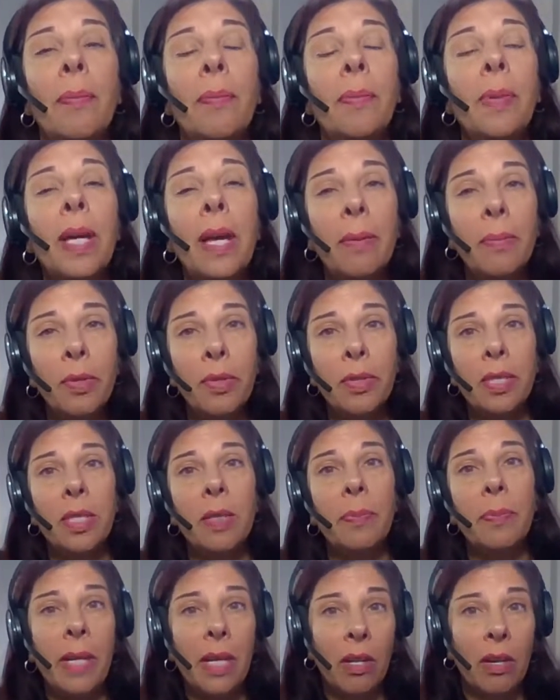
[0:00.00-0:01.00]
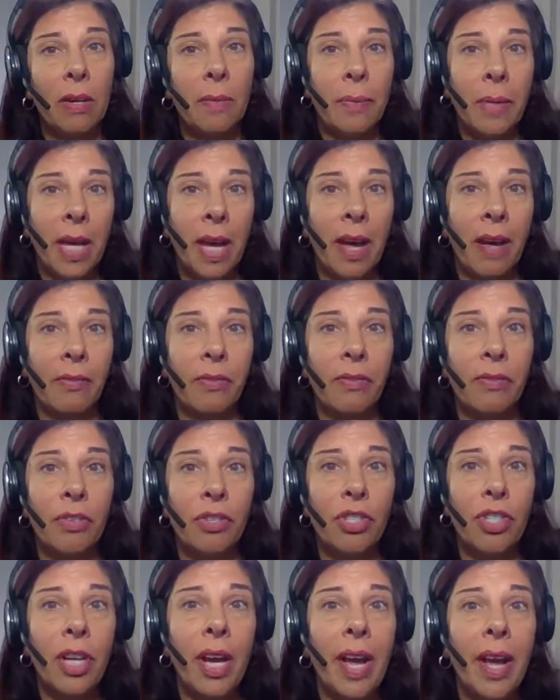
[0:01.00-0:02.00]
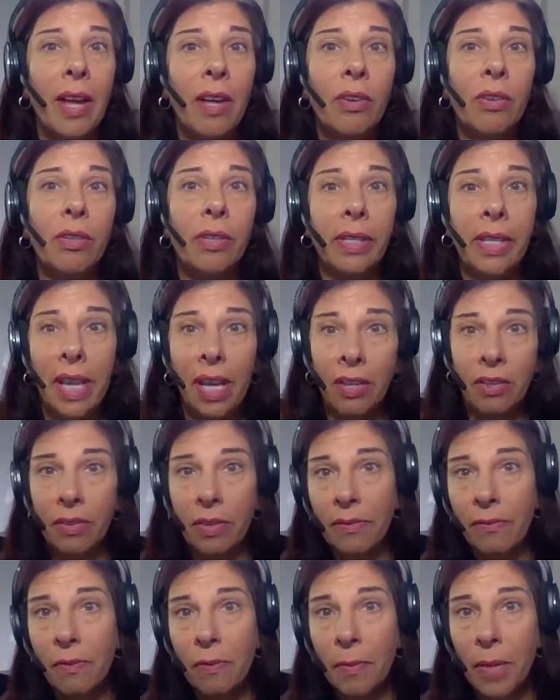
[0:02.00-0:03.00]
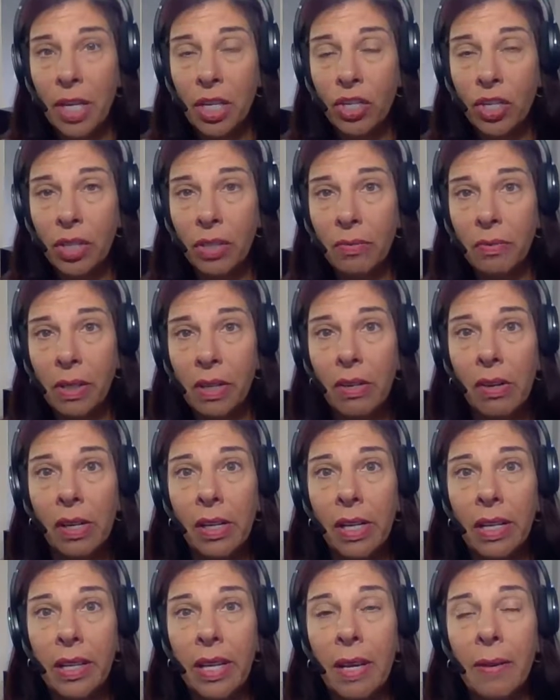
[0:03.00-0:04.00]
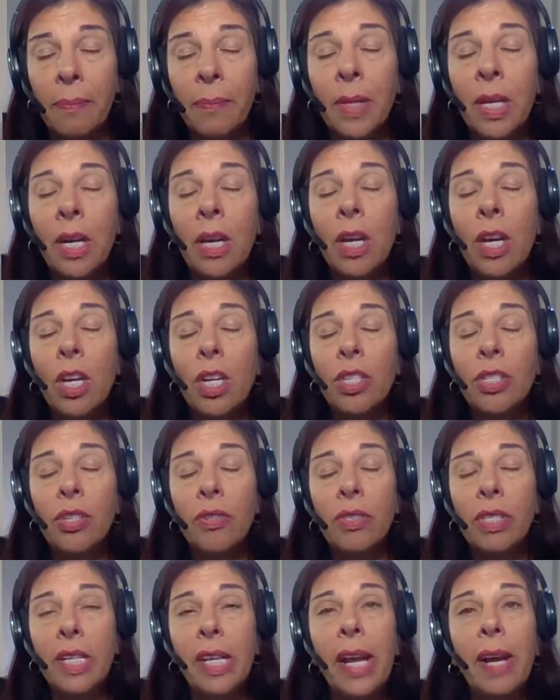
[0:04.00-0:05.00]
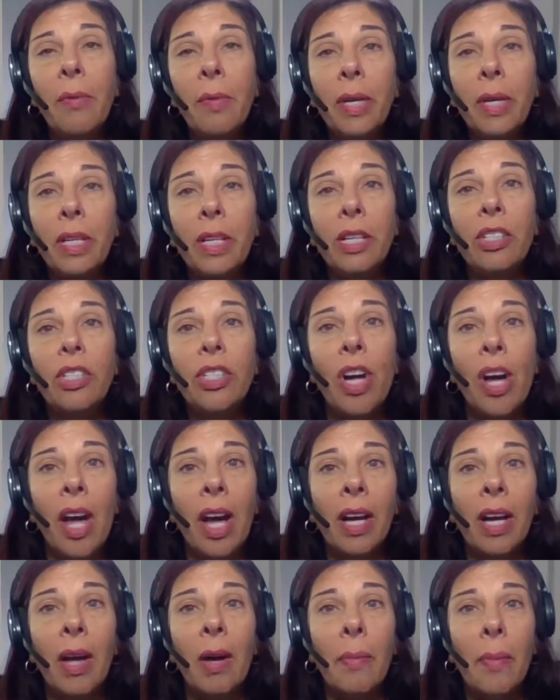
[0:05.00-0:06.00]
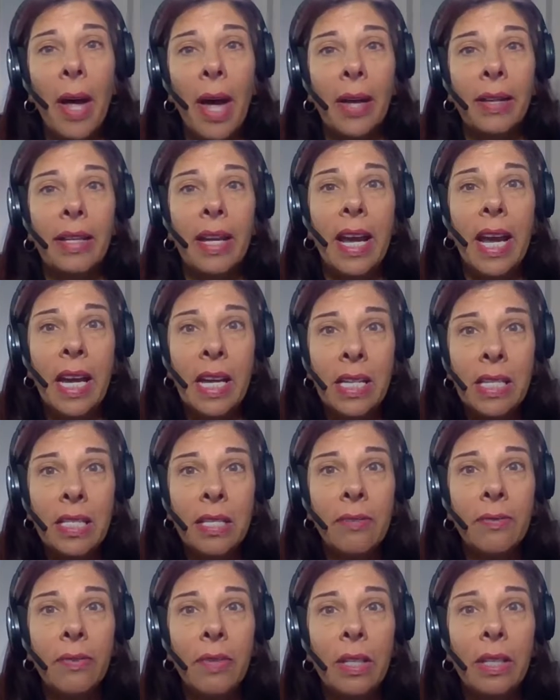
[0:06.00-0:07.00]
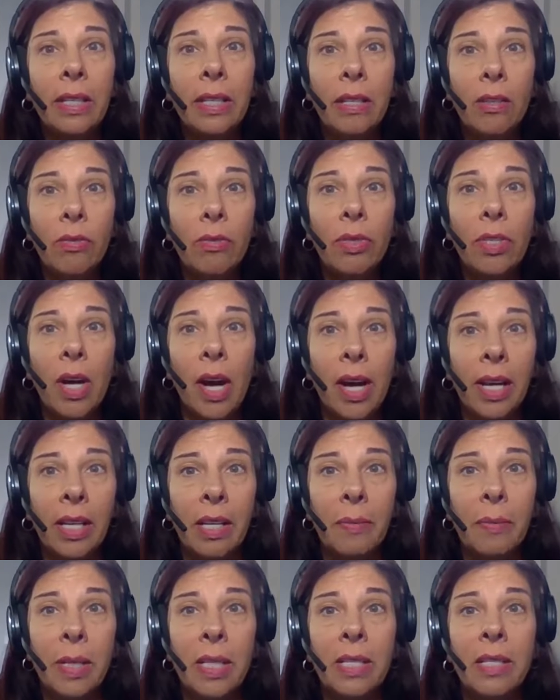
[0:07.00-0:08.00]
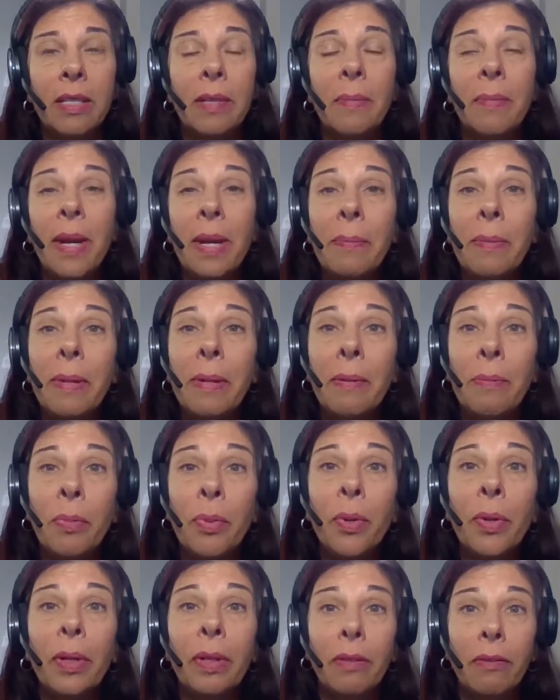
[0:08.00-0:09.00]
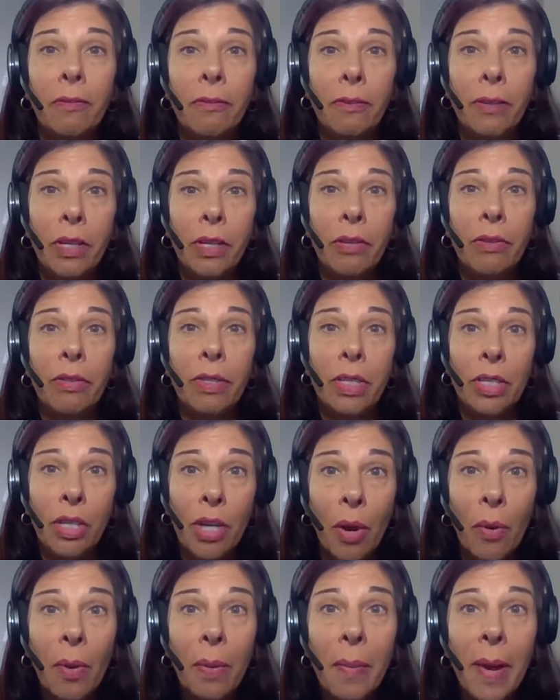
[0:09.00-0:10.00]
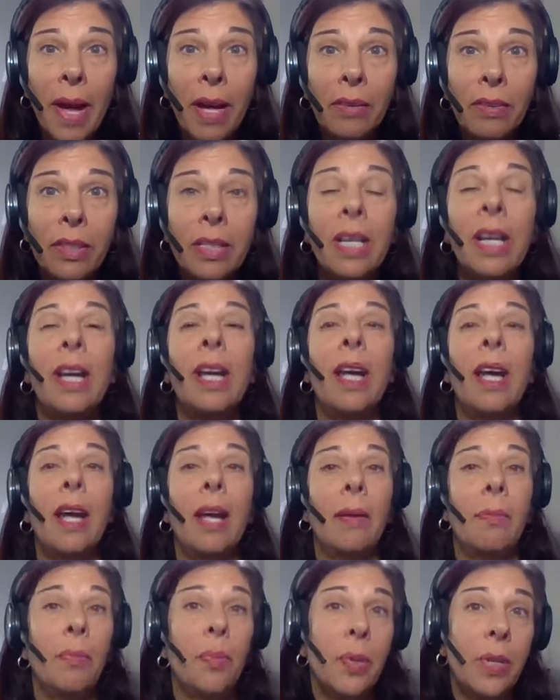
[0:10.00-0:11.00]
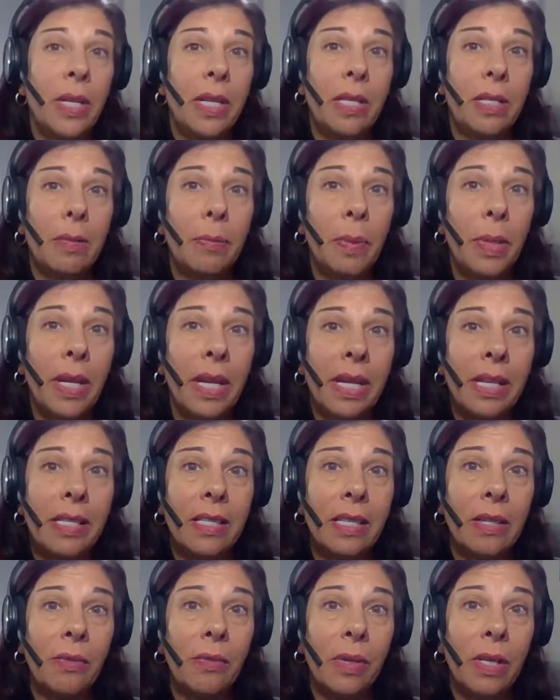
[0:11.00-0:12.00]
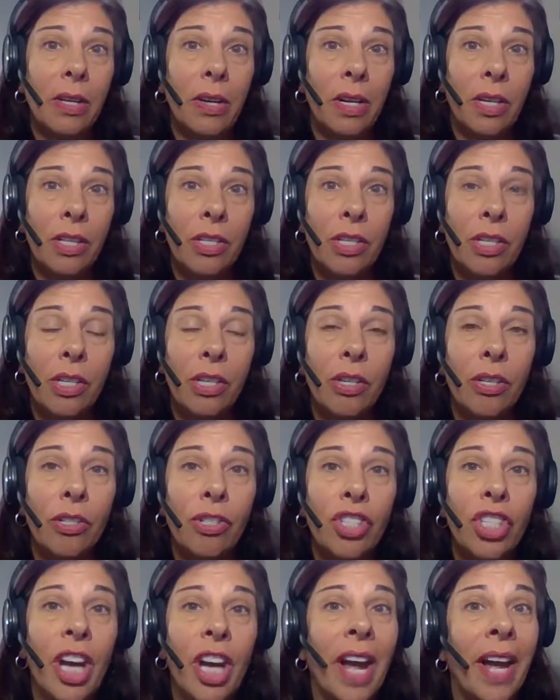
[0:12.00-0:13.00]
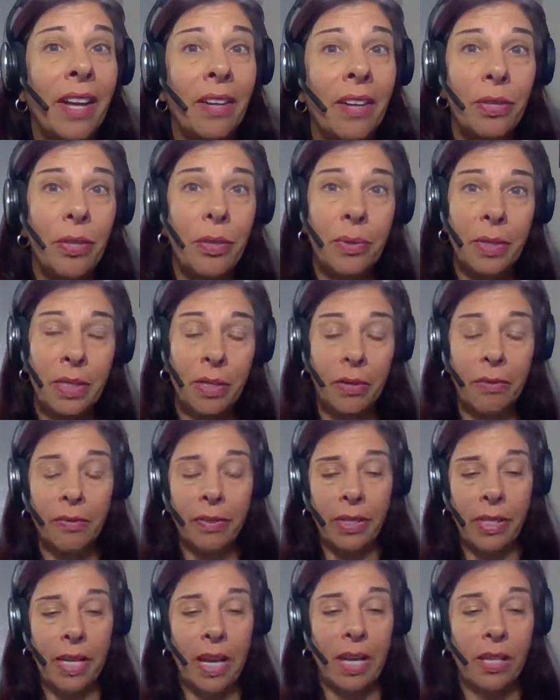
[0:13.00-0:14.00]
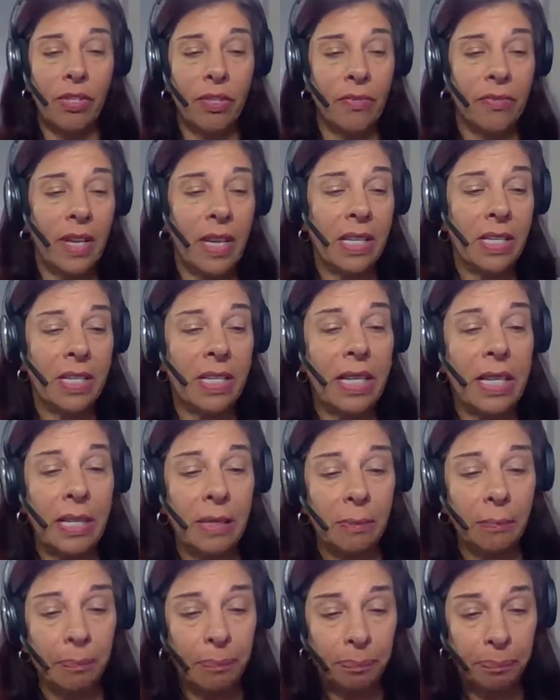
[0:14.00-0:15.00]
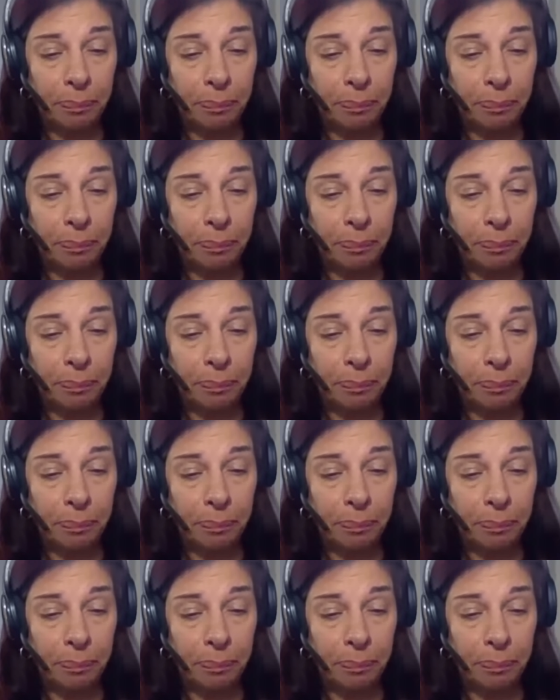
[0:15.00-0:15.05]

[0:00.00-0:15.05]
be able to speak on behalf of your child or gather information regarding them. So today we're going to talk about 8 different legal documents that might be important for you to know about and put into place in regard to your child who is over the age of 18.